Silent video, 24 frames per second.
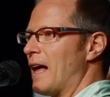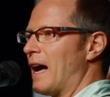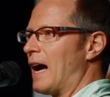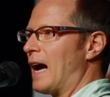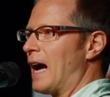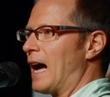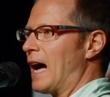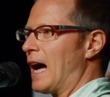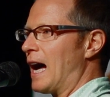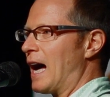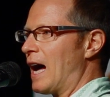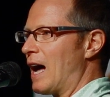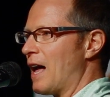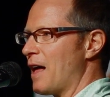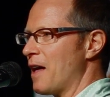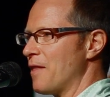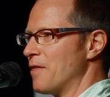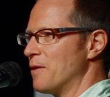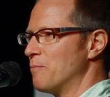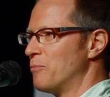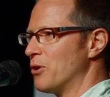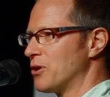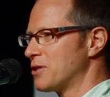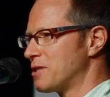
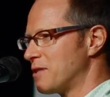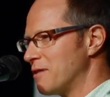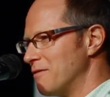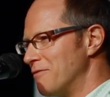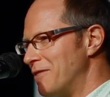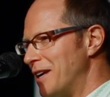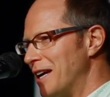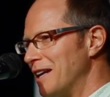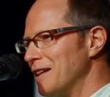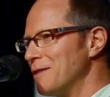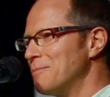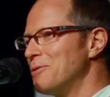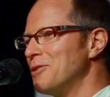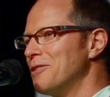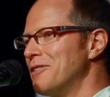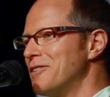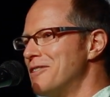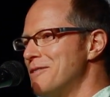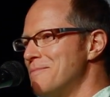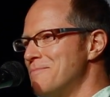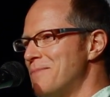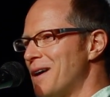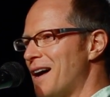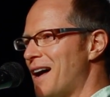The books are available in
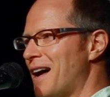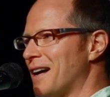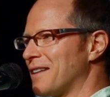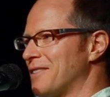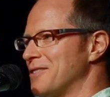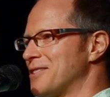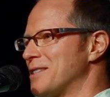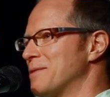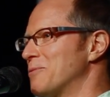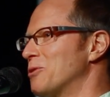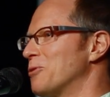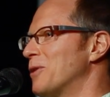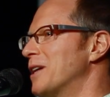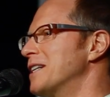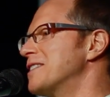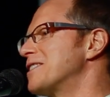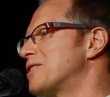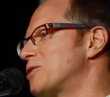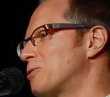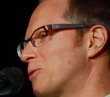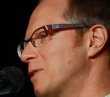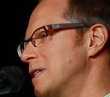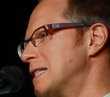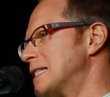the back. There's some great
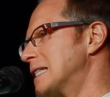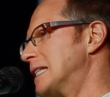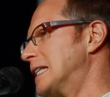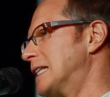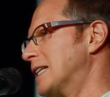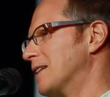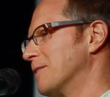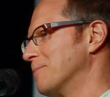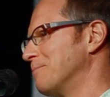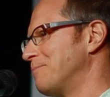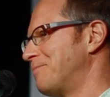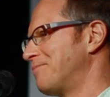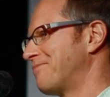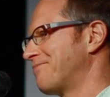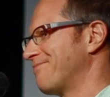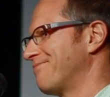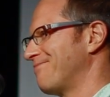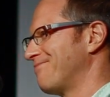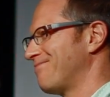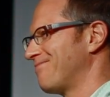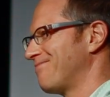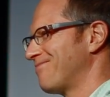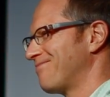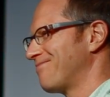stories in here.
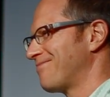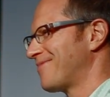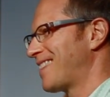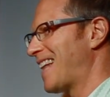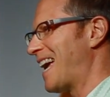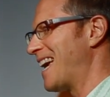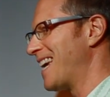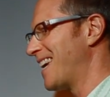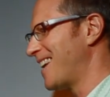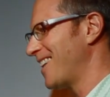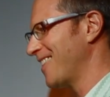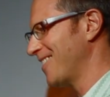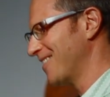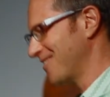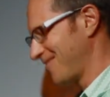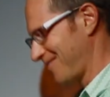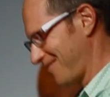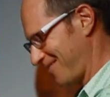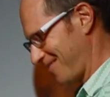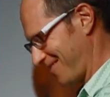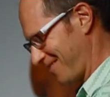Thank you.